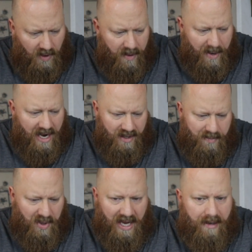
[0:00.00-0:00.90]
about
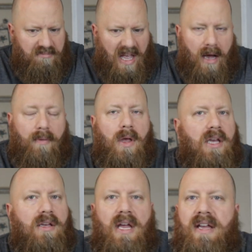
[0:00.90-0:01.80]
it. But yeah,
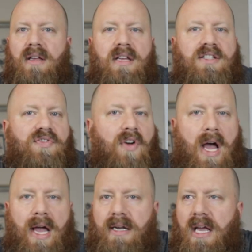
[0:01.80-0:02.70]
it, it, it's
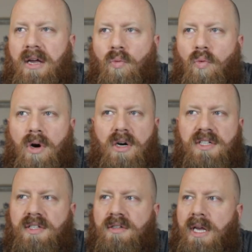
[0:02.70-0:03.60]
fine. It
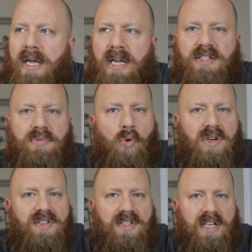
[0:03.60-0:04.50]
works. It's
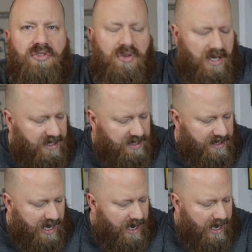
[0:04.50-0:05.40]
more
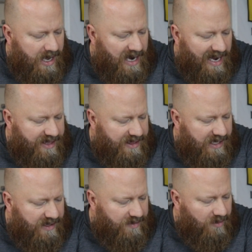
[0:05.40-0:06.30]
citrus. And I
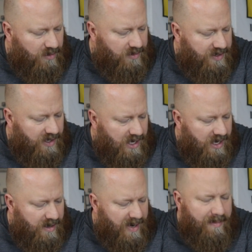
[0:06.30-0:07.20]
think those,
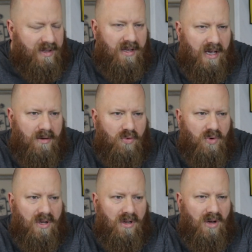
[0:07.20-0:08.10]
maybe the
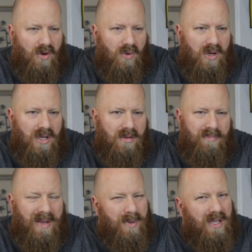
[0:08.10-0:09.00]
Amarillo,
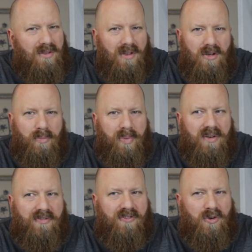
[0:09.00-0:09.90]
maybe a little bit
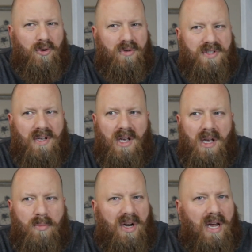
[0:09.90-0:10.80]
of fruit,
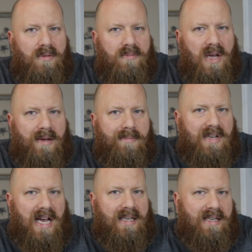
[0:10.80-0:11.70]
but I'm, I'm
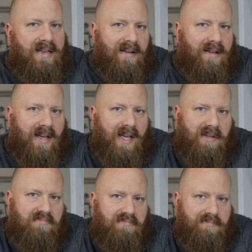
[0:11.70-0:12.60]
not getting it.